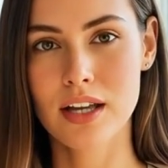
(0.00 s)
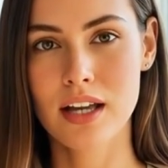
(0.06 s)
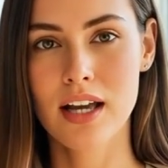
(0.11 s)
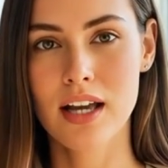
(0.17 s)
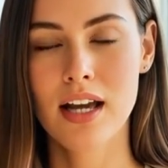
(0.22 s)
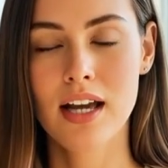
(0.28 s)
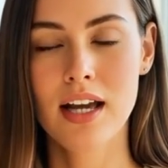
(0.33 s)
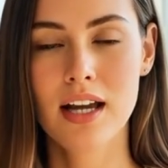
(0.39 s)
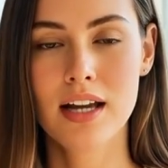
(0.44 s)

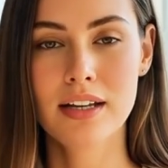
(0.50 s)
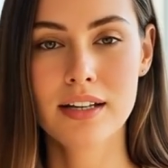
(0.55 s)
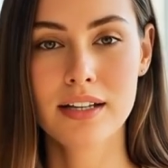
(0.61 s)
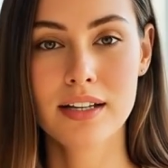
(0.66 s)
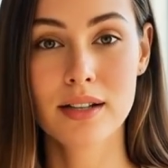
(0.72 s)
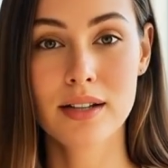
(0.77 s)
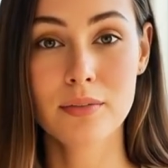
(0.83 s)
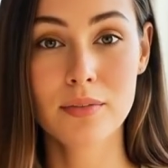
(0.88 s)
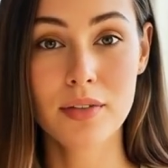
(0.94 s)
"I posted a
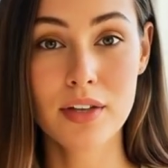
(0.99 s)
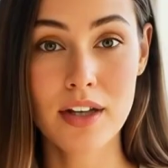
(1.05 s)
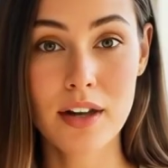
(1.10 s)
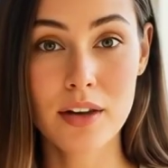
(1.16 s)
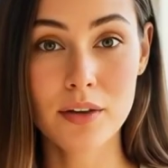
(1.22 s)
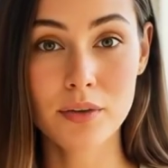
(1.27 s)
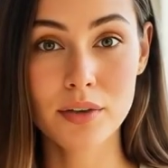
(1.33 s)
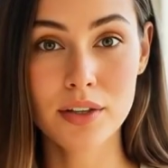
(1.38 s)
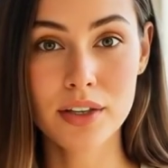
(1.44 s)
few on my
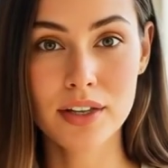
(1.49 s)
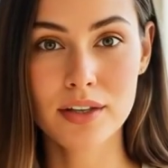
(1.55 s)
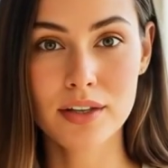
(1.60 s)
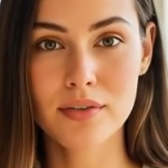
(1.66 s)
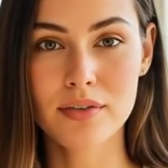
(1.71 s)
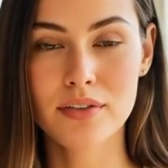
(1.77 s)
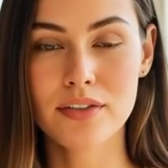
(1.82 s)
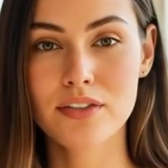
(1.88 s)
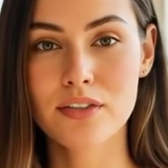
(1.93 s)
professional
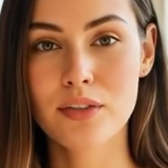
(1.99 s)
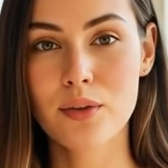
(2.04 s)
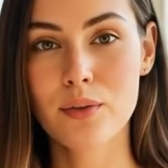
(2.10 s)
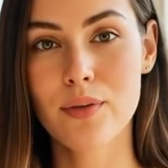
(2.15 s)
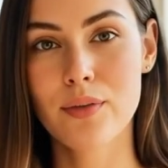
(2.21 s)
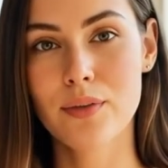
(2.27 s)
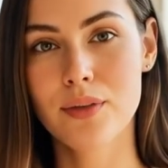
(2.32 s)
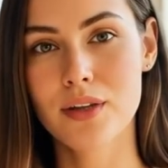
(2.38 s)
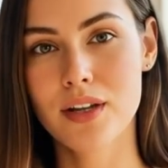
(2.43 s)

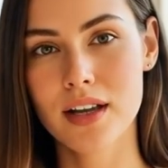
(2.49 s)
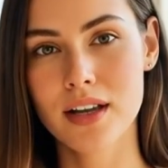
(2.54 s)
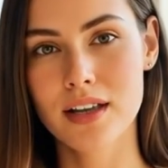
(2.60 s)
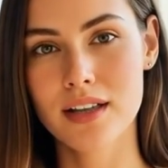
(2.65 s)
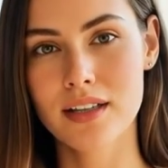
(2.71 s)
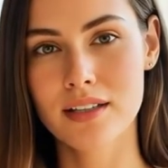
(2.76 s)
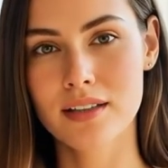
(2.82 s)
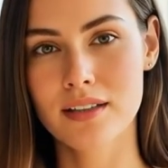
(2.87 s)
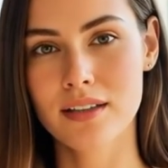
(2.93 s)
Instagram,"
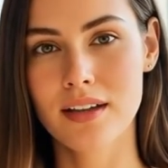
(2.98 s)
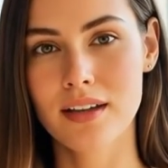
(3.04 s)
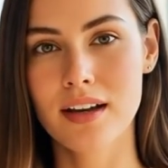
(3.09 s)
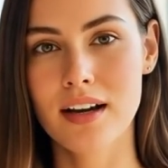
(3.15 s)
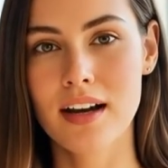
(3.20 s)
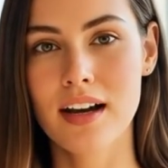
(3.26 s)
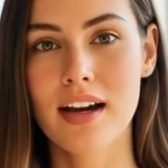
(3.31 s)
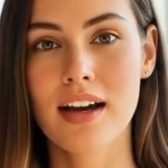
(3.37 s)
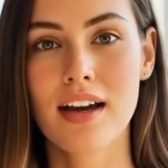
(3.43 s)

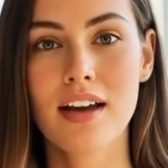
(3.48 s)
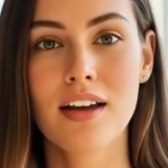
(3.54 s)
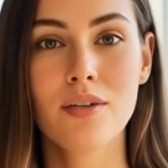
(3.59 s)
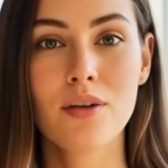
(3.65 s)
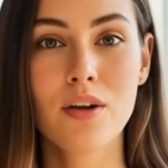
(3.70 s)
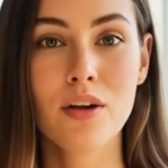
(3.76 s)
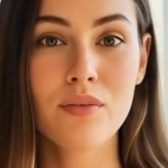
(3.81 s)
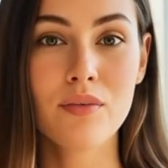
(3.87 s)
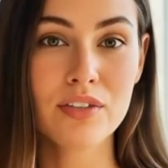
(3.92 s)
Sophia
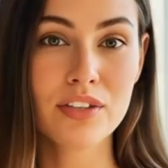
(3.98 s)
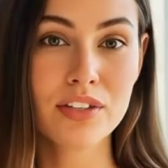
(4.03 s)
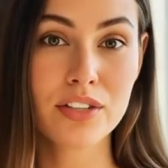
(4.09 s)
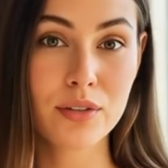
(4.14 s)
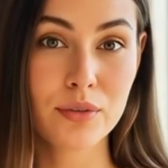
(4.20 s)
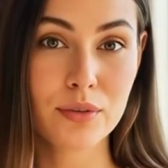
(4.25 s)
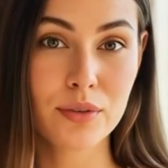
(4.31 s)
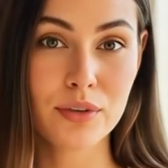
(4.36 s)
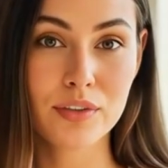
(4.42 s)
admitted.
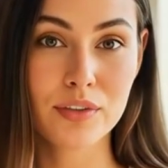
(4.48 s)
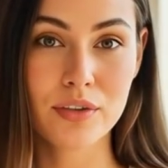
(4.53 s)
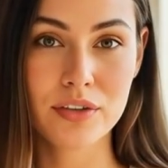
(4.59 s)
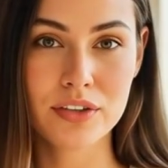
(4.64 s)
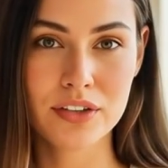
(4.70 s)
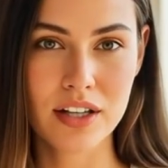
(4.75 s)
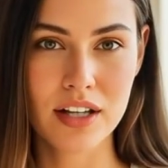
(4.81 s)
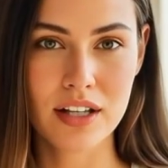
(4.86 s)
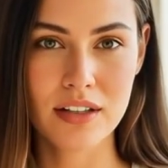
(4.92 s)

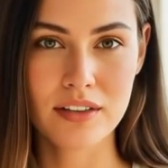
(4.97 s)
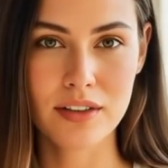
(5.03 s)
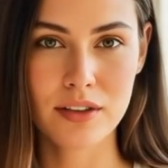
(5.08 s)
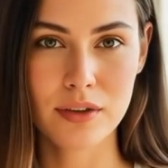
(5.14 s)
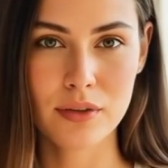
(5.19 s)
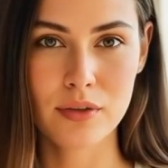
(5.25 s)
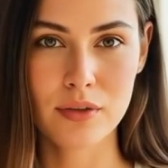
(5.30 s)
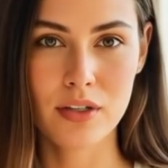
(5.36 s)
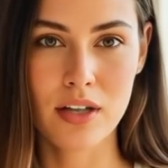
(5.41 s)
"I hope
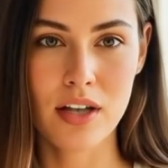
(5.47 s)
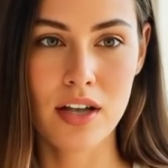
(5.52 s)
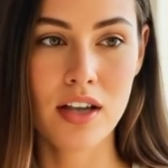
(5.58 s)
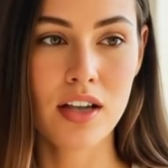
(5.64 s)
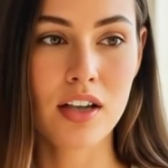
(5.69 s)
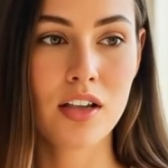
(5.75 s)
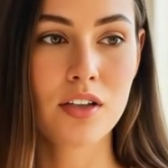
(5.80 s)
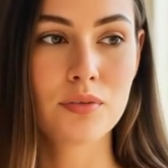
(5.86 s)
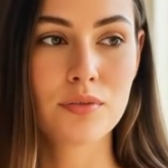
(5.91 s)
that's
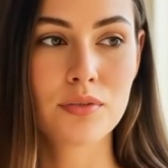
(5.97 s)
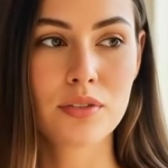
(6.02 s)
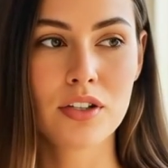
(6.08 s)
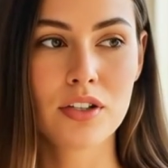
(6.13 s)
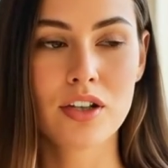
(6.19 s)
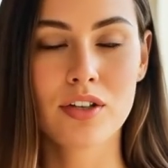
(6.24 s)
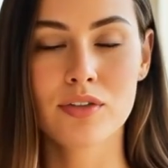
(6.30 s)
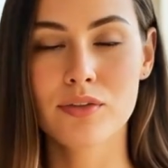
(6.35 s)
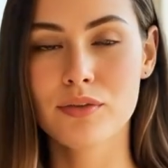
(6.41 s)
okay.
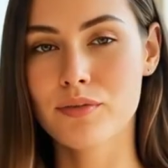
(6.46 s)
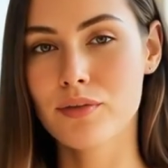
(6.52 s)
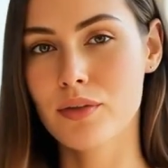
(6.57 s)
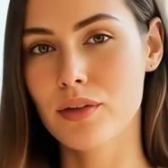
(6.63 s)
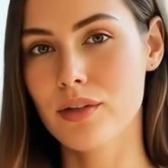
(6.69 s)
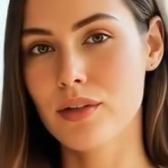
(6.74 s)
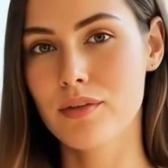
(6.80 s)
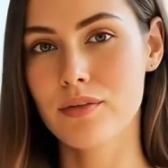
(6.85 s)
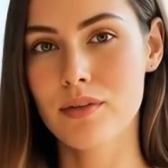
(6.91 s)
People
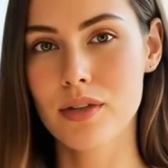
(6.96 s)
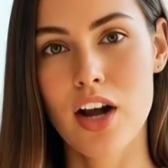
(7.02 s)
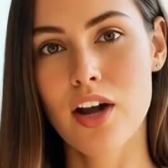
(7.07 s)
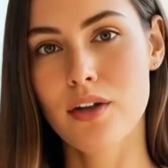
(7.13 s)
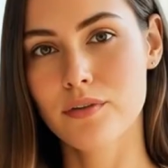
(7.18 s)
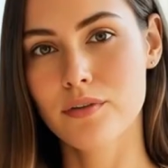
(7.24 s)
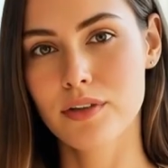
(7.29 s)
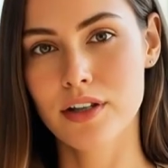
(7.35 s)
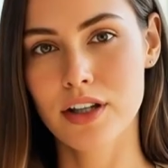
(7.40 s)
are
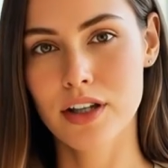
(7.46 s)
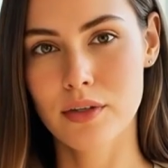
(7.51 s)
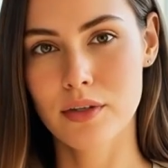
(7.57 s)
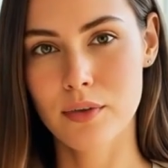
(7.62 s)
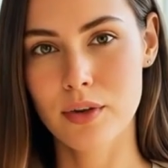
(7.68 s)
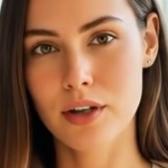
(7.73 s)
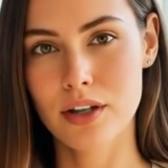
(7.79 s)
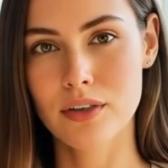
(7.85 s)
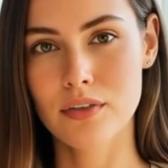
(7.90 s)
fascinated by
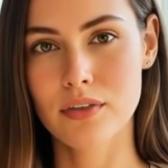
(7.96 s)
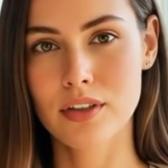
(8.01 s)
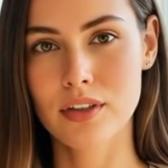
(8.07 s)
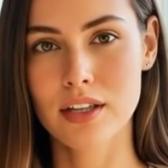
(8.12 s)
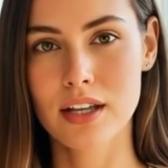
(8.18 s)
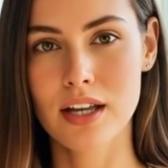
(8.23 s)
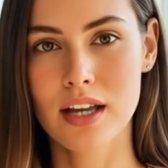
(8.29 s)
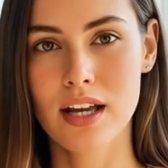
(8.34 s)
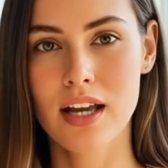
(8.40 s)
her."
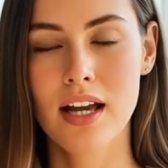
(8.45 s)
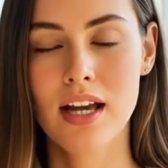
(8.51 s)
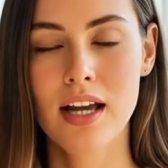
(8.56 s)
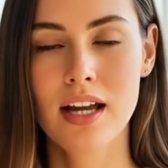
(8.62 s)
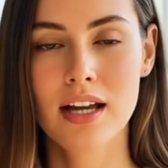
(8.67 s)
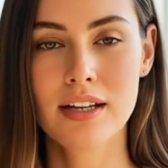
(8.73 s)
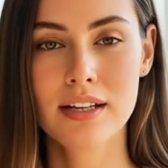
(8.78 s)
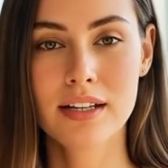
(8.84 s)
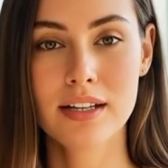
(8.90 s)

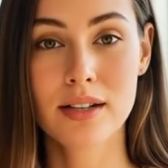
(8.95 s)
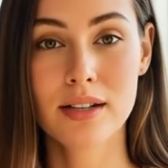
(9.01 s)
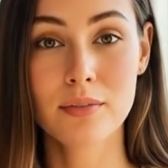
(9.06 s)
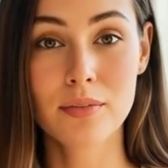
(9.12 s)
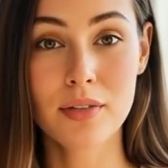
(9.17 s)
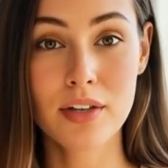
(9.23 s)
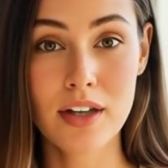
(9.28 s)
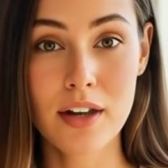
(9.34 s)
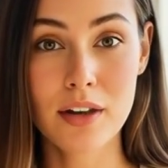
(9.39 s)

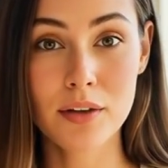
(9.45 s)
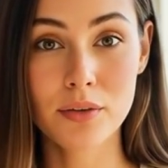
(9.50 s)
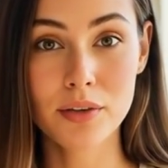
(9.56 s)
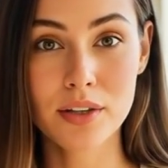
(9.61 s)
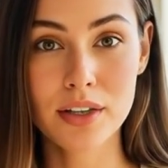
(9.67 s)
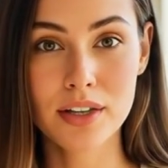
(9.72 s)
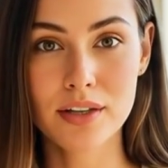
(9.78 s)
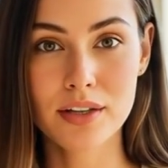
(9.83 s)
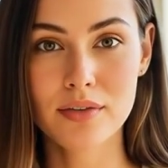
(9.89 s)
She showed me
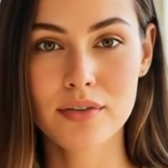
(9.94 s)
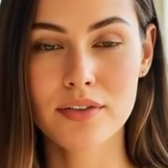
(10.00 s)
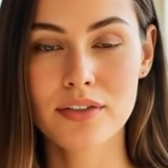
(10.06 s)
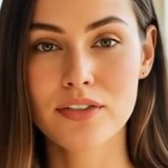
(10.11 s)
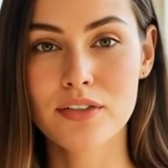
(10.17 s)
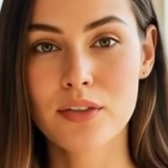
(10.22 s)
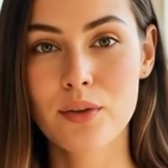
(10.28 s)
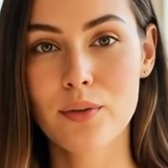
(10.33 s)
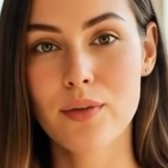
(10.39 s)
her
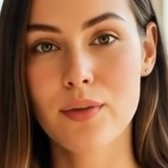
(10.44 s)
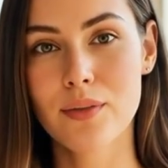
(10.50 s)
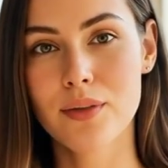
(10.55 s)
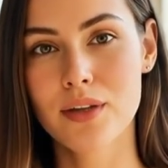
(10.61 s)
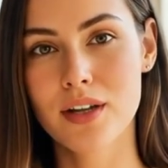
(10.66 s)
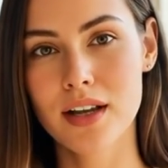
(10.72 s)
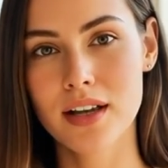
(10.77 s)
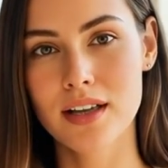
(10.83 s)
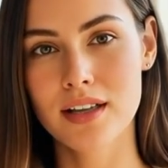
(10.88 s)
phone,
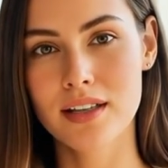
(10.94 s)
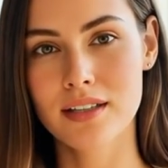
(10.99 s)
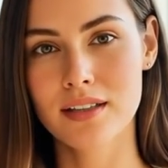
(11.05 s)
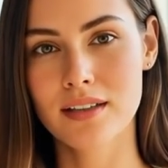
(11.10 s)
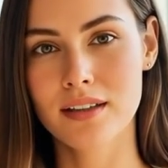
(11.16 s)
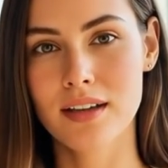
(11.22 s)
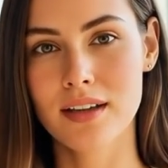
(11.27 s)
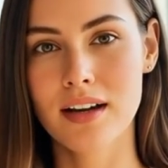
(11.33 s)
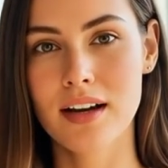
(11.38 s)
hundreds of
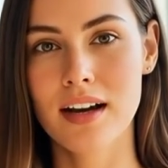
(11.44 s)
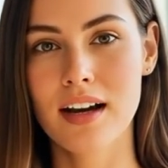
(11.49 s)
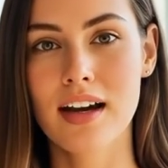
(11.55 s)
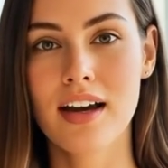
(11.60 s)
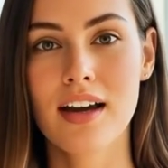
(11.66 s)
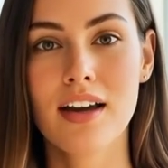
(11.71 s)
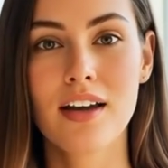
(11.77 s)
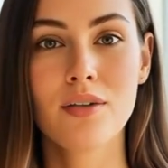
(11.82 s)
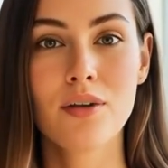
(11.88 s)
likes,
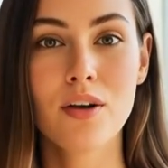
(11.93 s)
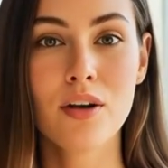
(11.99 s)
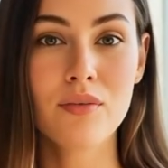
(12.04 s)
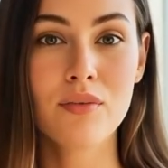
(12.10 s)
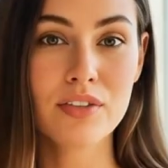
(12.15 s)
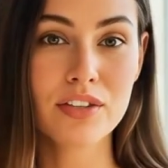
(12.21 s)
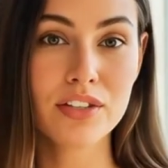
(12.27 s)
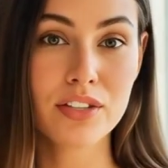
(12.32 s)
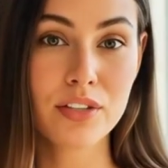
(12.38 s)

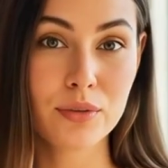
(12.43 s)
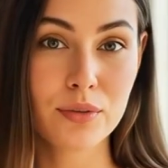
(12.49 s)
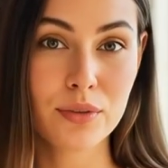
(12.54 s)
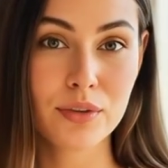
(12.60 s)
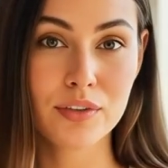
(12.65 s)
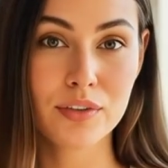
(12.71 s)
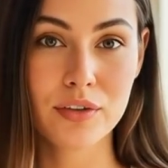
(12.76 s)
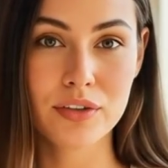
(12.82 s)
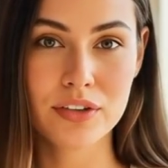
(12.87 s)
dozens of
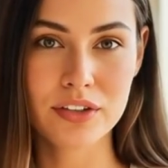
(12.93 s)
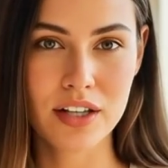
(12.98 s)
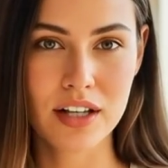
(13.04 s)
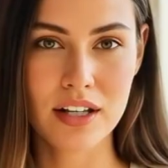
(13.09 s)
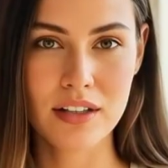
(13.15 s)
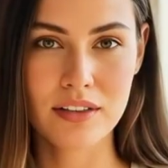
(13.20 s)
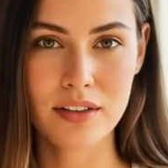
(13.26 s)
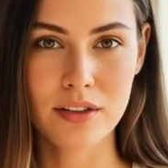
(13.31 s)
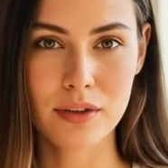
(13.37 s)
comments
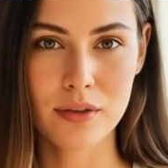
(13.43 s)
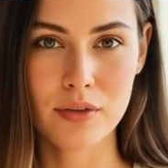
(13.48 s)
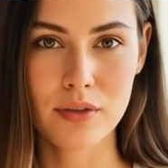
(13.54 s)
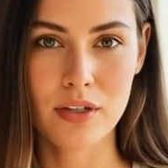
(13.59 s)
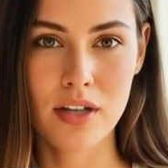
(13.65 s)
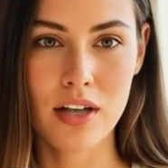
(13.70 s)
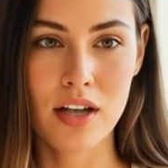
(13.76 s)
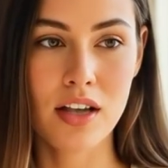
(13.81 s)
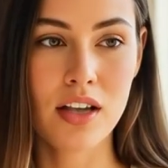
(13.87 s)
about
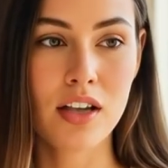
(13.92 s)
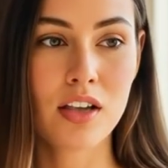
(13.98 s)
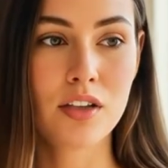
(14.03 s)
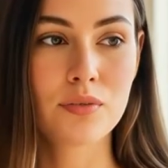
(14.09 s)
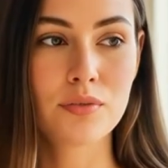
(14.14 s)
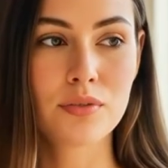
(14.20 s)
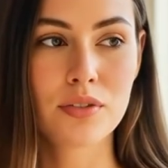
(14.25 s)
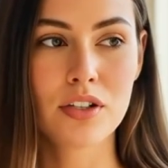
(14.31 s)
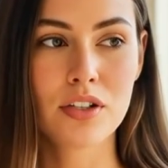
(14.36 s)
the
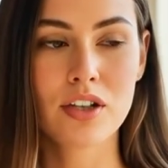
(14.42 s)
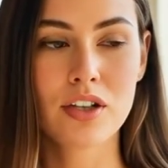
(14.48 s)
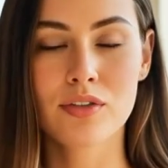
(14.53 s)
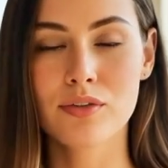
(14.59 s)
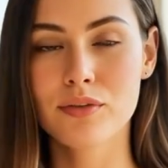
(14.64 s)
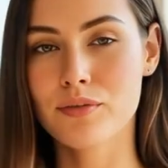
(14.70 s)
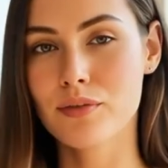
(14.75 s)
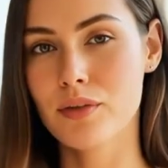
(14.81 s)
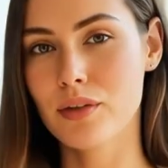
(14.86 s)
baby with
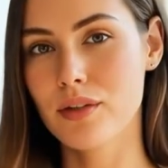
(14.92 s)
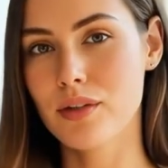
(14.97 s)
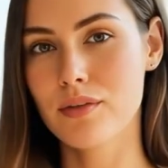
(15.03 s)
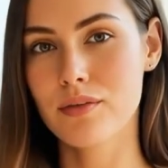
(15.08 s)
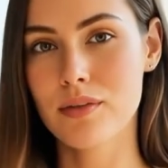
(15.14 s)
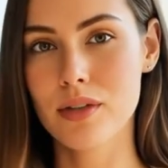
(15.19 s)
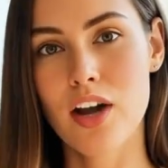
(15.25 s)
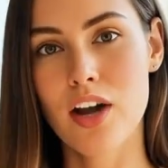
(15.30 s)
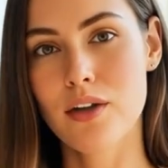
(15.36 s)
enchanted
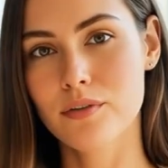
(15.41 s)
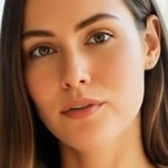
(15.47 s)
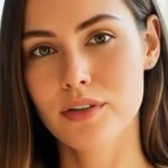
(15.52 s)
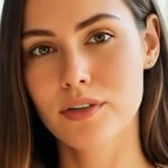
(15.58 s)
eyes.